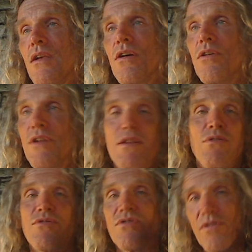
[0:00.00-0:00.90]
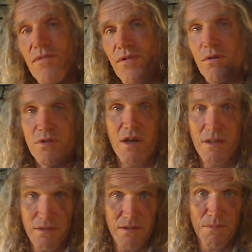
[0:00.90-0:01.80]
know, and it loses a
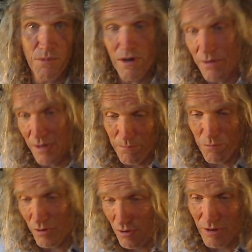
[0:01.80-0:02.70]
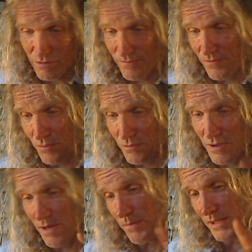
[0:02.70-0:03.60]
photon somewhere, and that one loss of
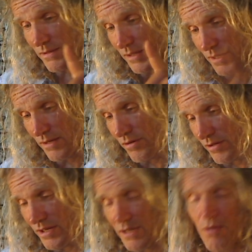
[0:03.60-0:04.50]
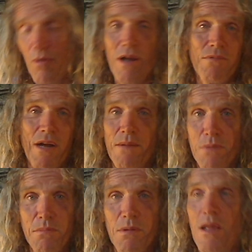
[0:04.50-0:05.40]
photon means the gear doesn't hit quite right, and
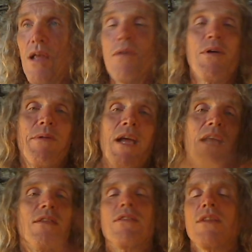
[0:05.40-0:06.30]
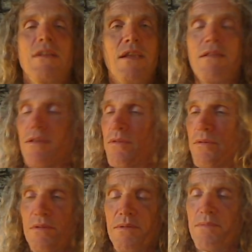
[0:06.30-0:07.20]
blah, blah. Well, anyway, and then
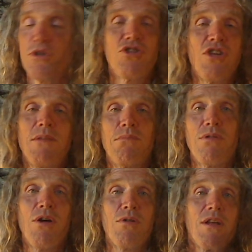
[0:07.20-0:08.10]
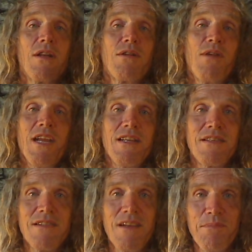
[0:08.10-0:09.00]
the machine broke, and it created
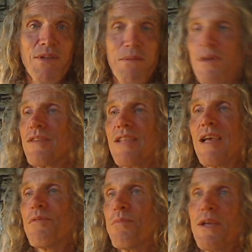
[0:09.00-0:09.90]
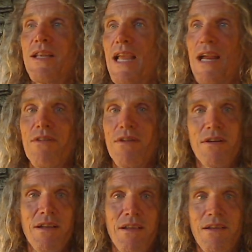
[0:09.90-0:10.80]
something, because that would be an
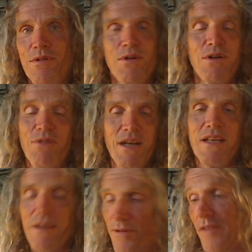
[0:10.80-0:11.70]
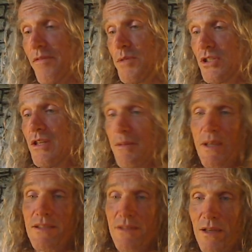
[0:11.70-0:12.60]
error. If you were creating, if you have a machine that
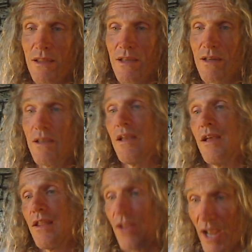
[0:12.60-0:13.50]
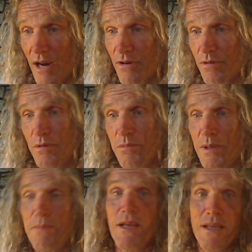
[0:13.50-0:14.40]
makes nothing, the error would
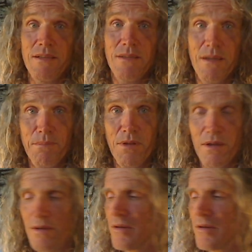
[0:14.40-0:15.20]
be making something.